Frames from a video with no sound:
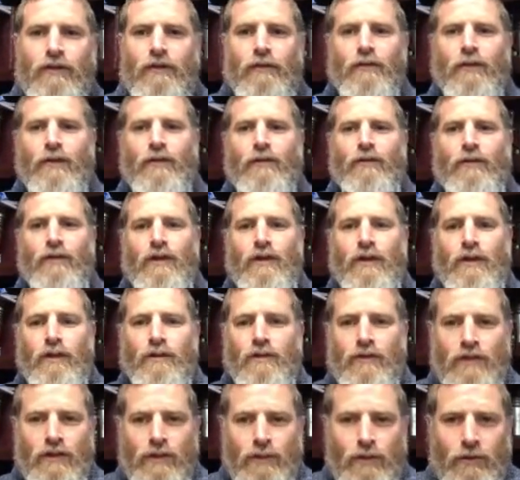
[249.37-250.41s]
especially when it
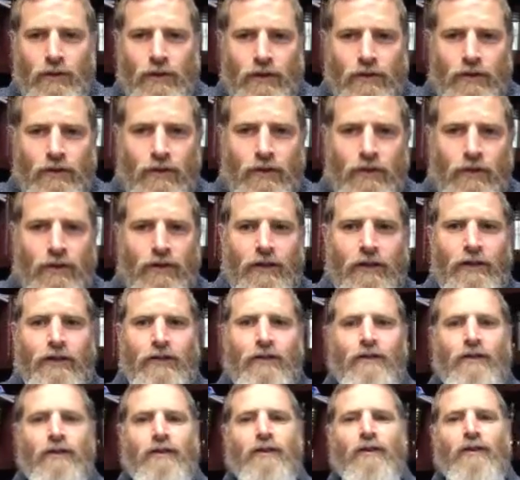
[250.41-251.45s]
comes to speaking to the
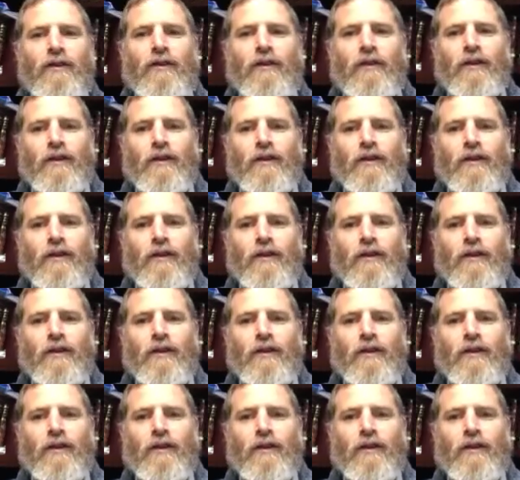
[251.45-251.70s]
kids